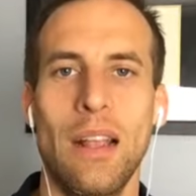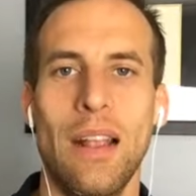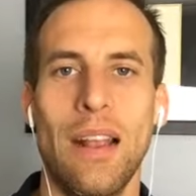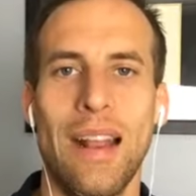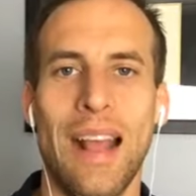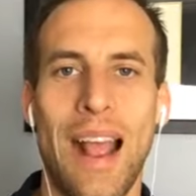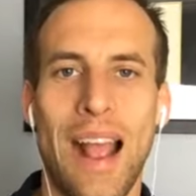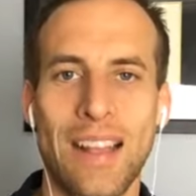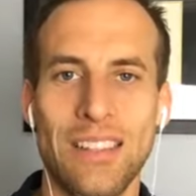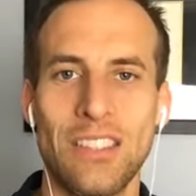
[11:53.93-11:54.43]

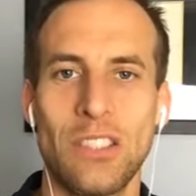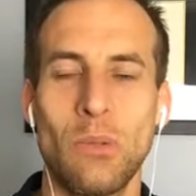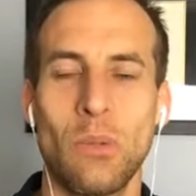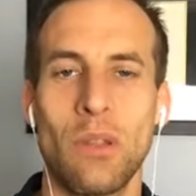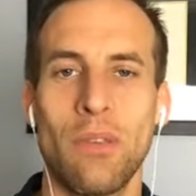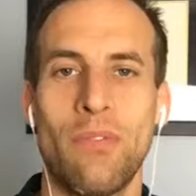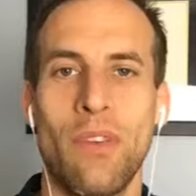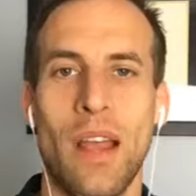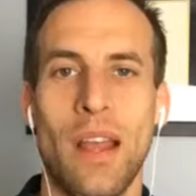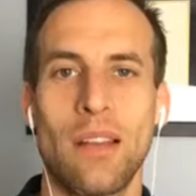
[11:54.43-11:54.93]
It has to do with
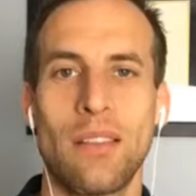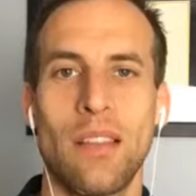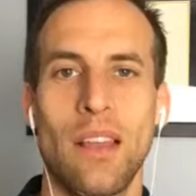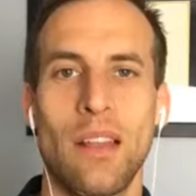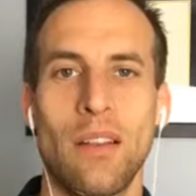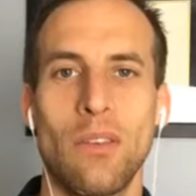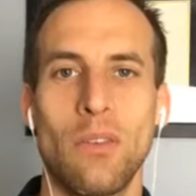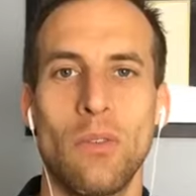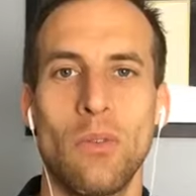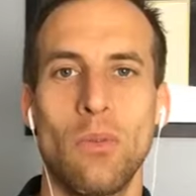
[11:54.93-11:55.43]
the fact
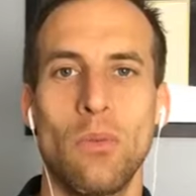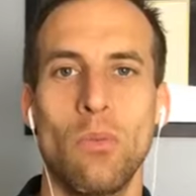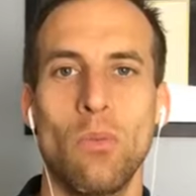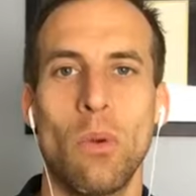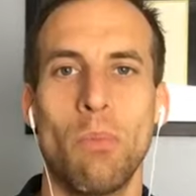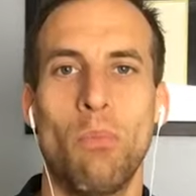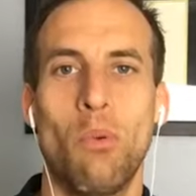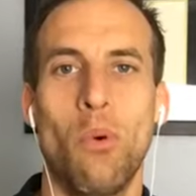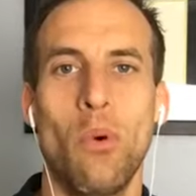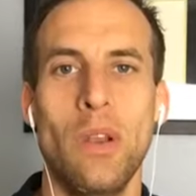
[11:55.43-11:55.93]
that
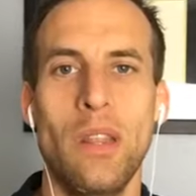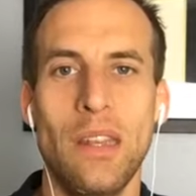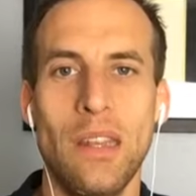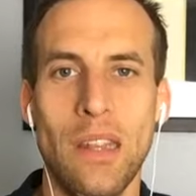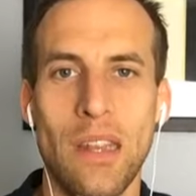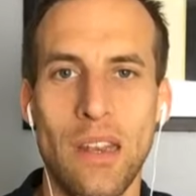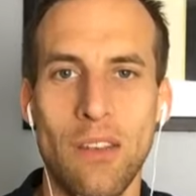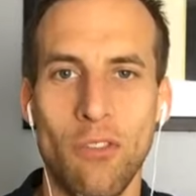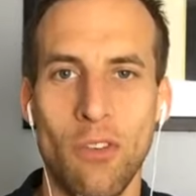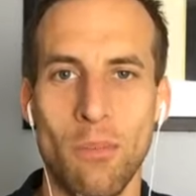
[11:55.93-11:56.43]
we're putting
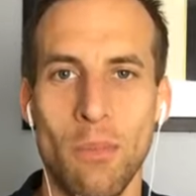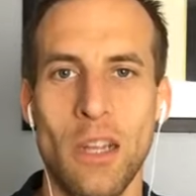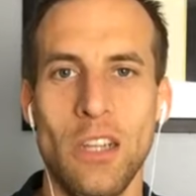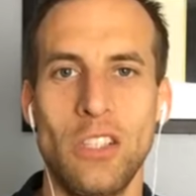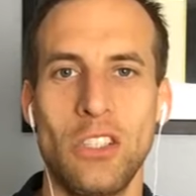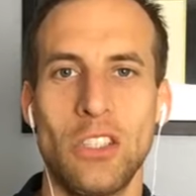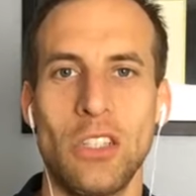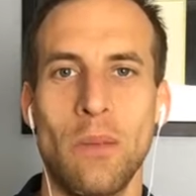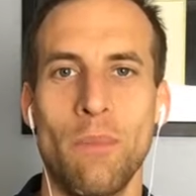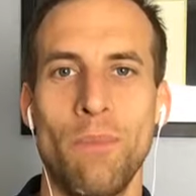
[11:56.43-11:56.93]
in
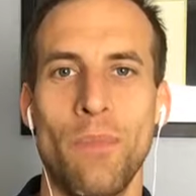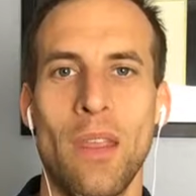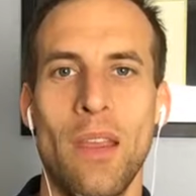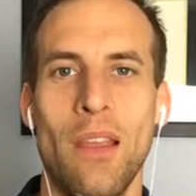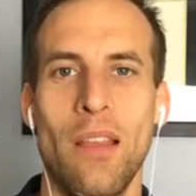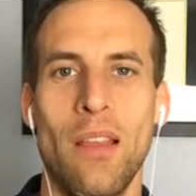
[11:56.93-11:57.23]
information